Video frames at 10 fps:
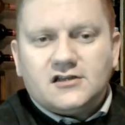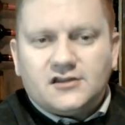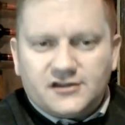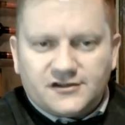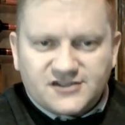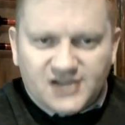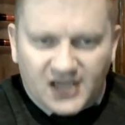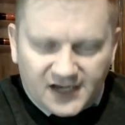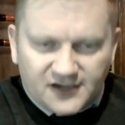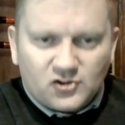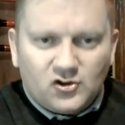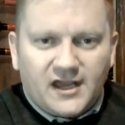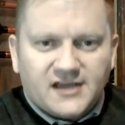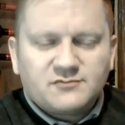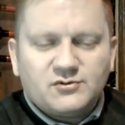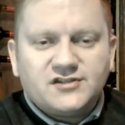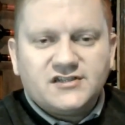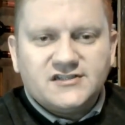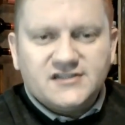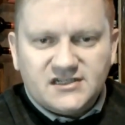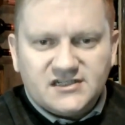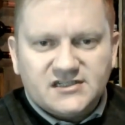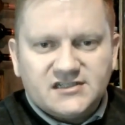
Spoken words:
the technical expertise needed